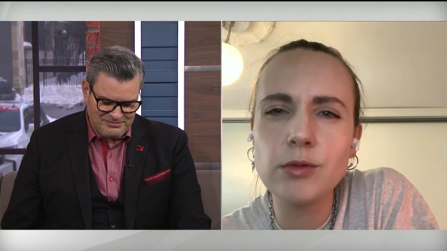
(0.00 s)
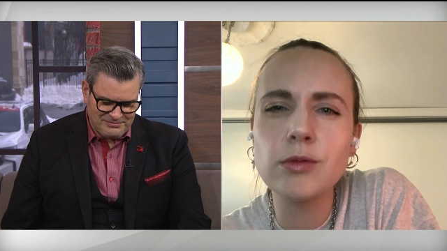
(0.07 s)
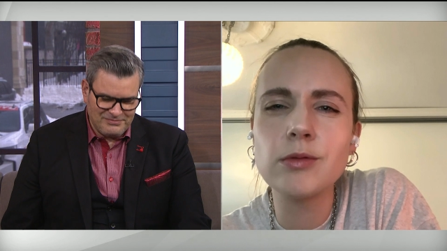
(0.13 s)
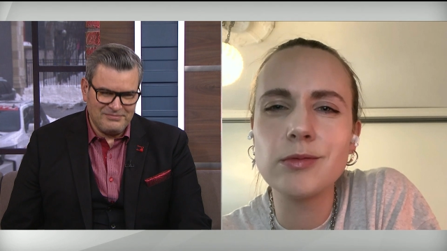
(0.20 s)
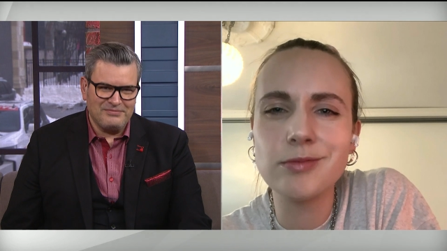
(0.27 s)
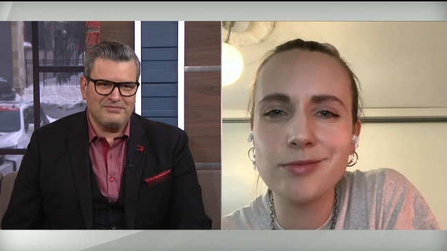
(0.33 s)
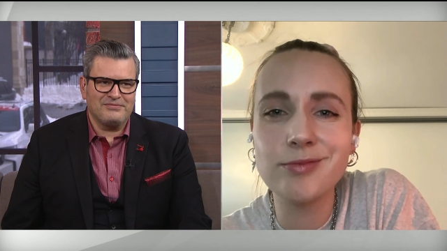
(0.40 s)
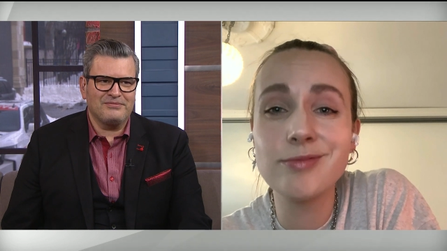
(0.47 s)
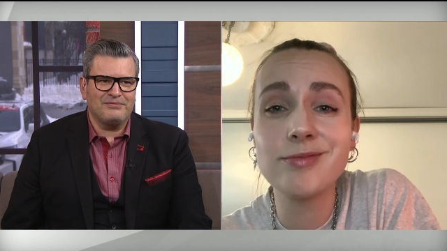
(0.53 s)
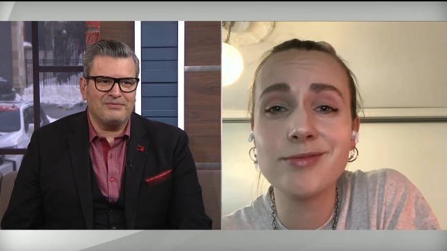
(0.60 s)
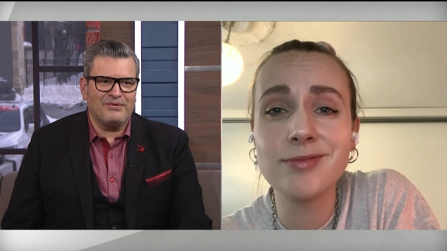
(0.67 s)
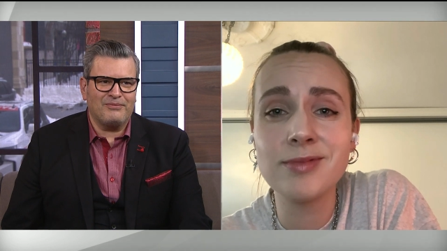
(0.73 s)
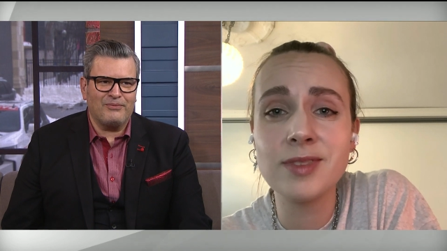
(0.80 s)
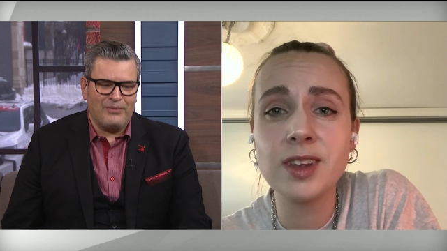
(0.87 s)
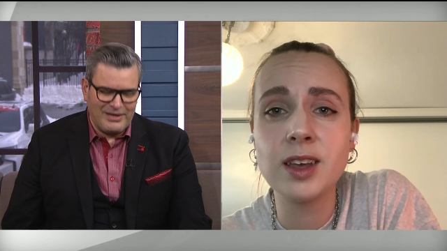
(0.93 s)
Speaker 1: mm. Mm.
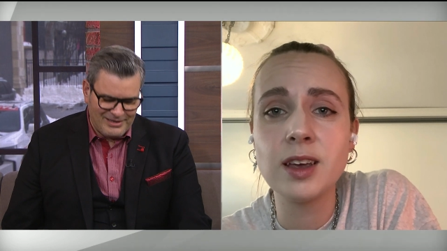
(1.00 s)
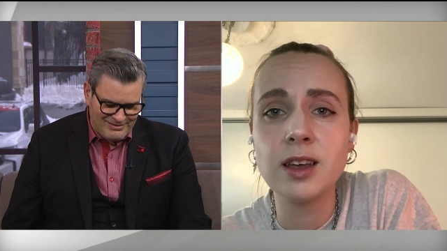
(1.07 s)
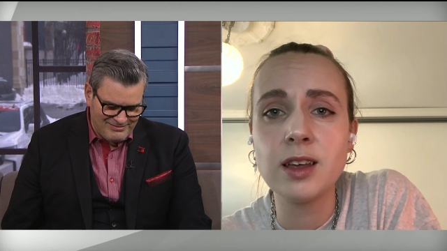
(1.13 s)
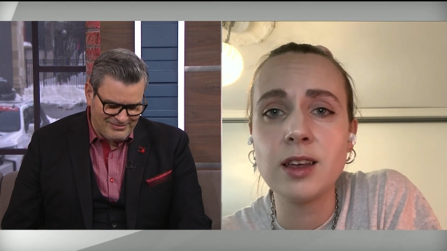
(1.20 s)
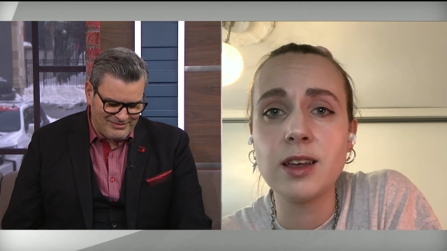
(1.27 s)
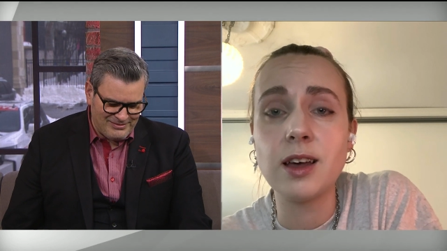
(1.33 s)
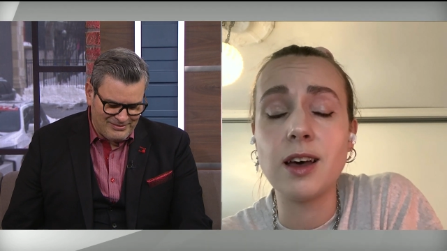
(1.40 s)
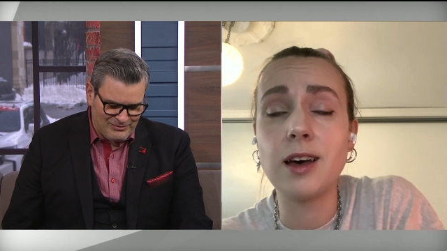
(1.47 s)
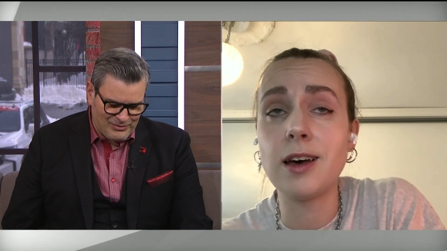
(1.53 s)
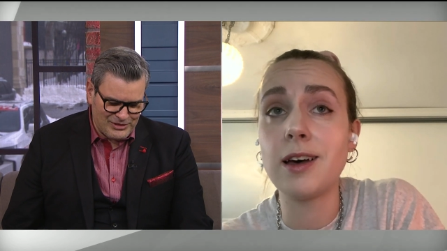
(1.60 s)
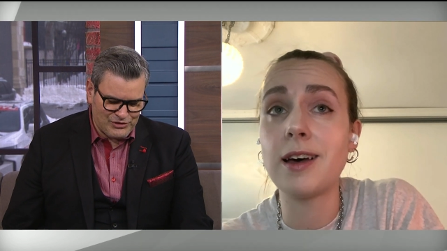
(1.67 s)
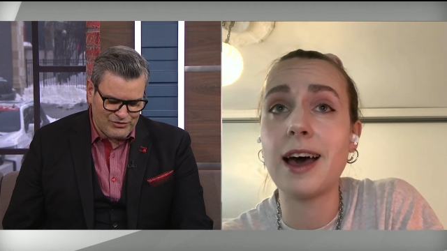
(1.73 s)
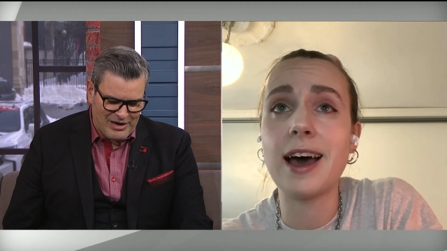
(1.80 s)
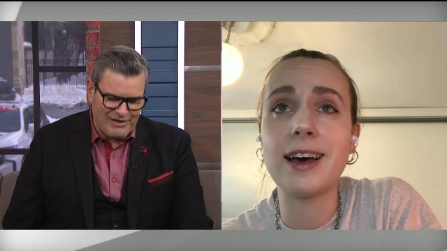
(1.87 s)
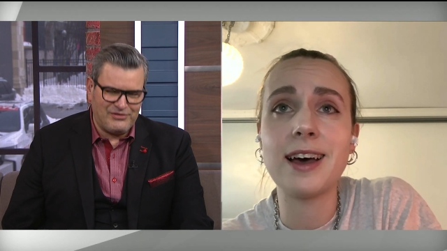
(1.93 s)
what what
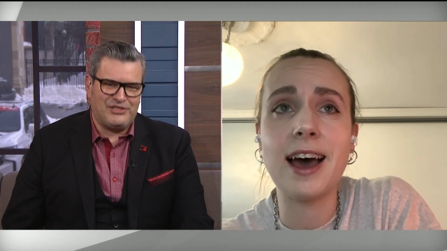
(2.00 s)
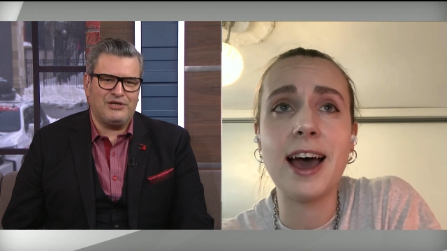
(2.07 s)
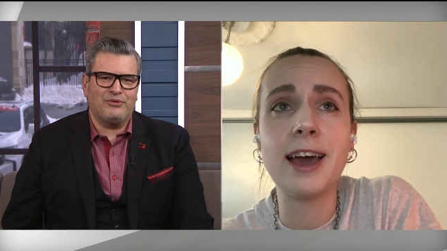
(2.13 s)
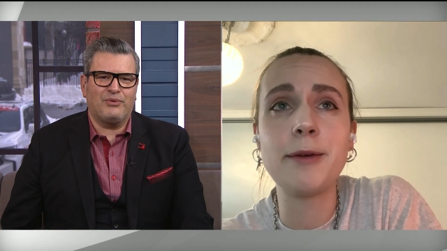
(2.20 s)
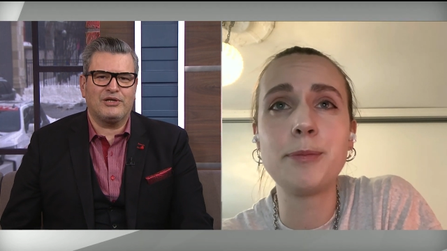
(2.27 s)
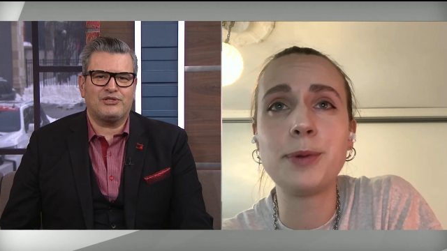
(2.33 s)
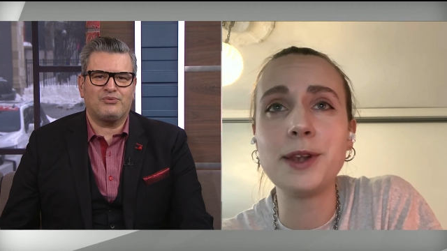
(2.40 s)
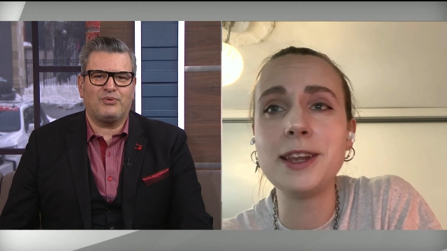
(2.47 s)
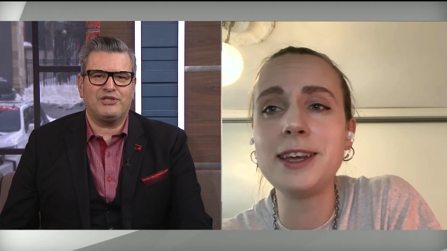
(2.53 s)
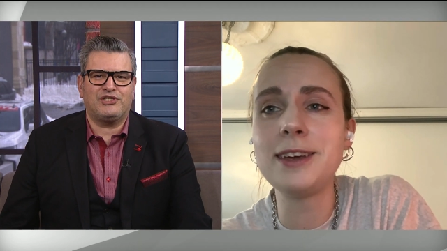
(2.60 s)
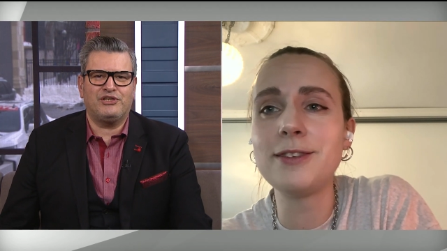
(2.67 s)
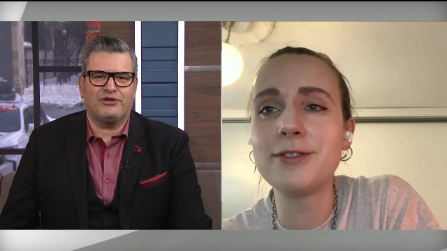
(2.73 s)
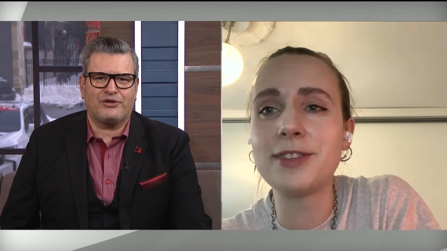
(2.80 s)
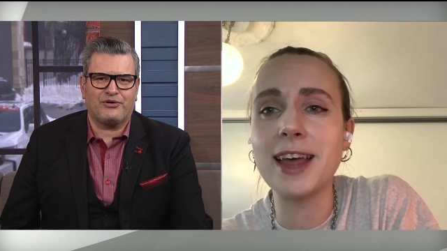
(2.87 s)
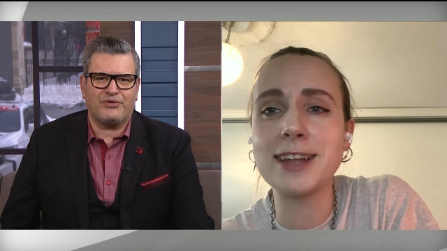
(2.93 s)
uh, drives you what, what's
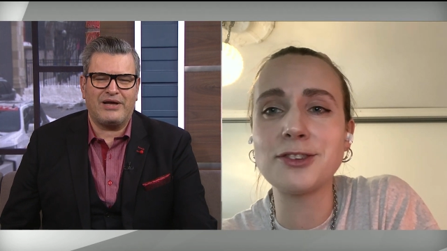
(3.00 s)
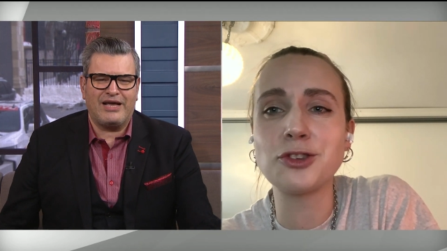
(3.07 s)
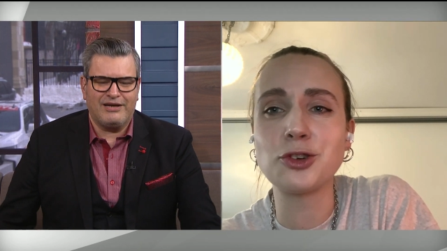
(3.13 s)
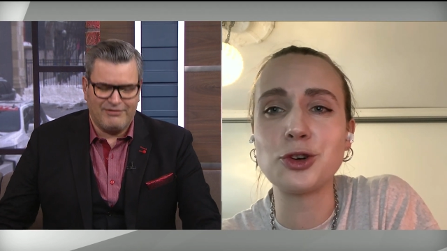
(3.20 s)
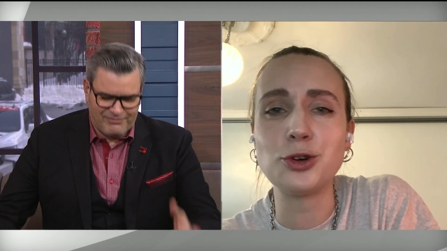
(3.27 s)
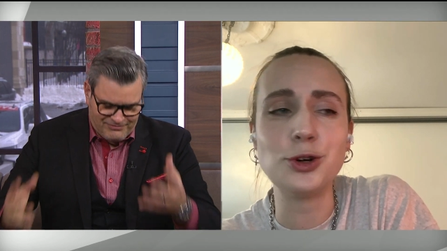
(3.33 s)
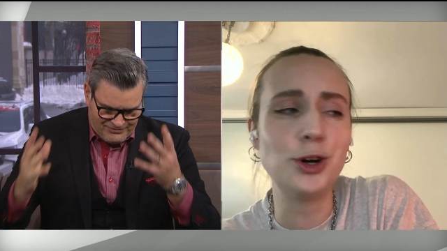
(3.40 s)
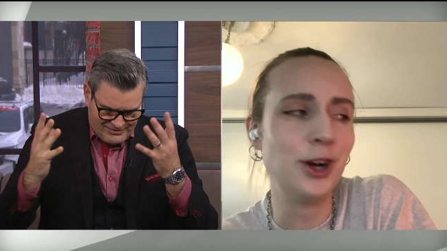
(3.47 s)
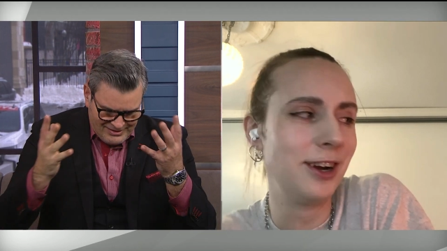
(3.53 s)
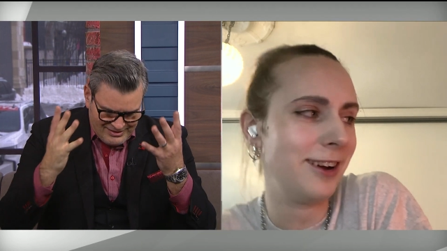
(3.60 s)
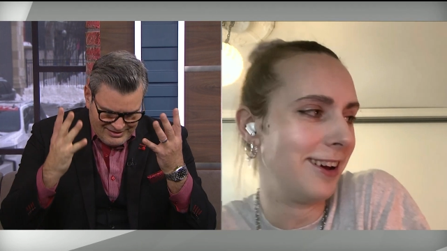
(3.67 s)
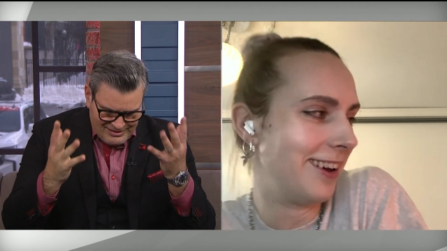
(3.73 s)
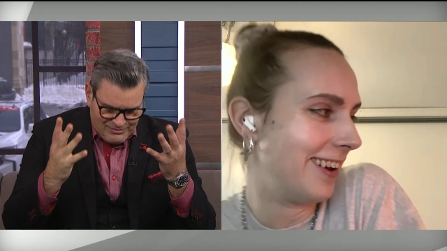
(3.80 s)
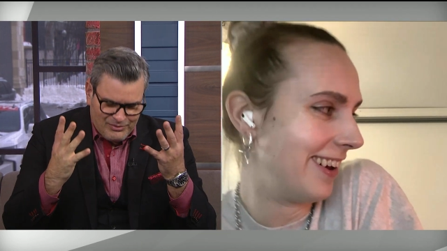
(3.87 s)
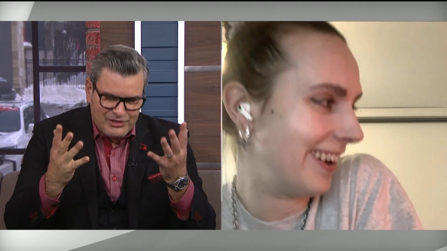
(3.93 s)
your creative
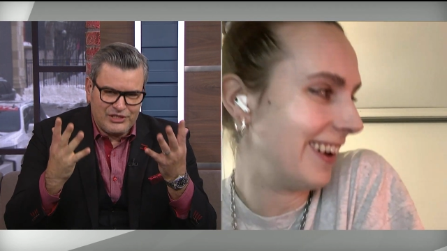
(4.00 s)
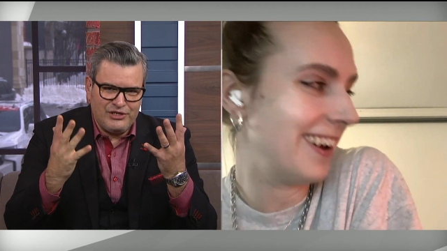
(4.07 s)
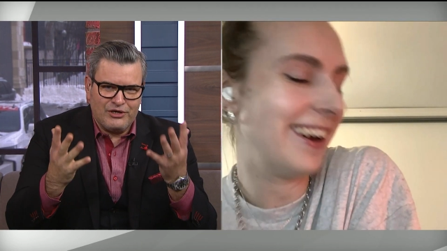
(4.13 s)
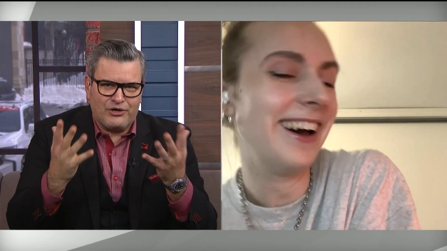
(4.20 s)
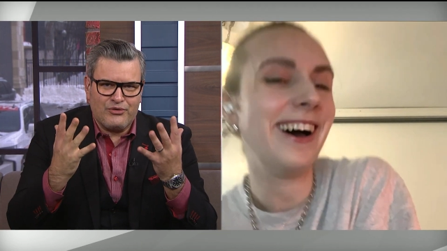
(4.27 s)
what's your